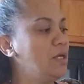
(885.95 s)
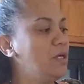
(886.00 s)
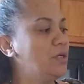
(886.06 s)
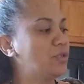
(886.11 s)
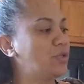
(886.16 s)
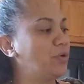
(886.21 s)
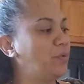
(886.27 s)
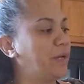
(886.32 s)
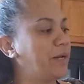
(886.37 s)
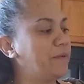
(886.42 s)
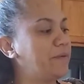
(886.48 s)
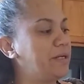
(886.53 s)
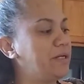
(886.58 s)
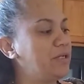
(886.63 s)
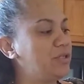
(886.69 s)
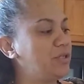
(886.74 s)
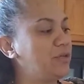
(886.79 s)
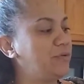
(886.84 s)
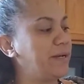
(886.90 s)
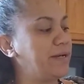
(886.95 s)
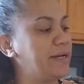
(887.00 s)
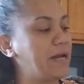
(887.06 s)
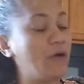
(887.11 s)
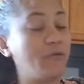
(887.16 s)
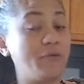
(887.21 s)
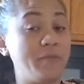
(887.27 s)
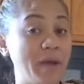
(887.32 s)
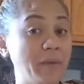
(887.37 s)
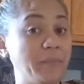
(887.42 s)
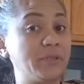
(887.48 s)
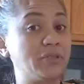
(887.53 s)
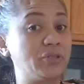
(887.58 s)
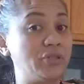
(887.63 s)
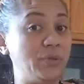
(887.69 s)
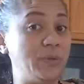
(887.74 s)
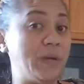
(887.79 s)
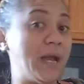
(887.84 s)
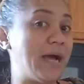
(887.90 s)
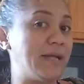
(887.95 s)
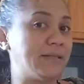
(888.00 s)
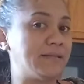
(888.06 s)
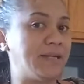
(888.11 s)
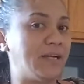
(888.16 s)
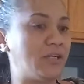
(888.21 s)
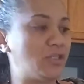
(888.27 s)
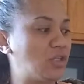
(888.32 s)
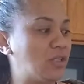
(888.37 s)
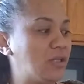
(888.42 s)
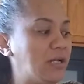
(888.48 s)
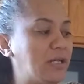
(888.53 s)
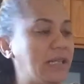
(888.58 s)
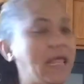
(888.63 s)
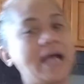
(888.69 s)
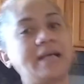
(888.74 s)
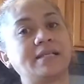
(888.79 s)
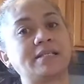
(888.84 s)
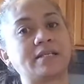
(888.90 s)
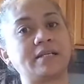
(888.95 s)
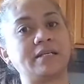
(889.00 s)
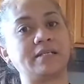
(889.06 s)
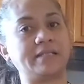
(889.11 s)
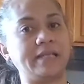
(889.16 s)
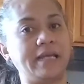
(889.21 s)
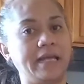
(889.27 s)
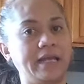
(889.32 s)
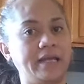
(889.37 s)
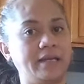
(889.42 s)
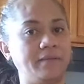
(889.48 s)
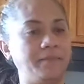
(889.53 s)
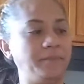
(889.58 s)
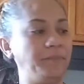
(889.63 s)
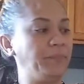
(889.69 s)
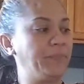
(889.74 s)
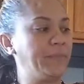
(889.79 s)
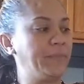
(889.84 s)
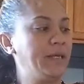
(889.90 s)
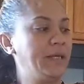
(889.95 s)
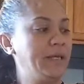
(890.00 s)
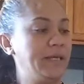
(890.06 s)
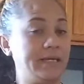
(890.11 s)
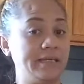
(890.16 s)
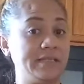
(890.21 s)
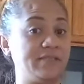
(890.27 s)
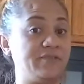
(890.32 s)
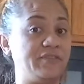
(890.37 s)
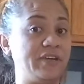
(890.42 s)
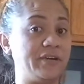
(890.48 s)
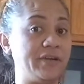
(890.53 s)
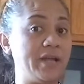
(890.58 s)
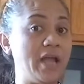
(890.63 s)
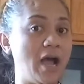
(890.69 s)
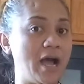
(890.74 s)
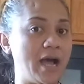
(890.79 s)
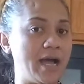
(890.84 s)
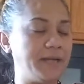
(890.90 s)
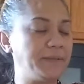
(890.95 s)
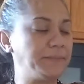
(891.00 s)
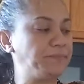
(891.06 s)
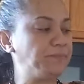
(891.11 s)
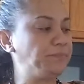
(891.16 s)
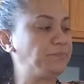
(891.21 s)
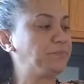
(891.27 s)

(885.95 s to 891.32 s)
So what I'm going to do right now, remember, do not touch the glass because it is very hot.